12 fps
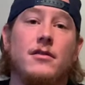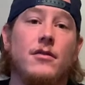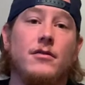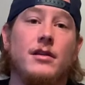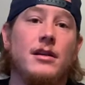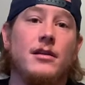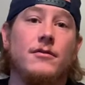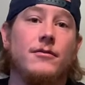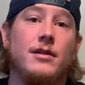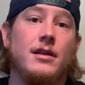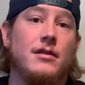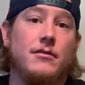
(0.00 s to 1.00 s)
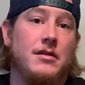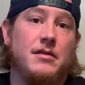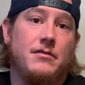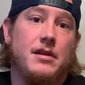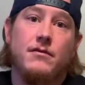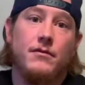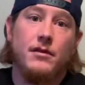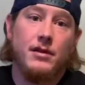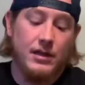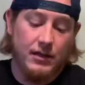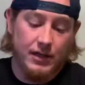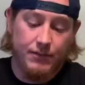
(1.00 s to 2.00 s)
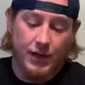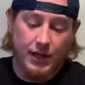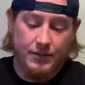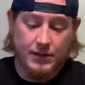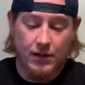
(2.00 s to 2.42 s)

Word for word: going there, we we didn't really collect pops.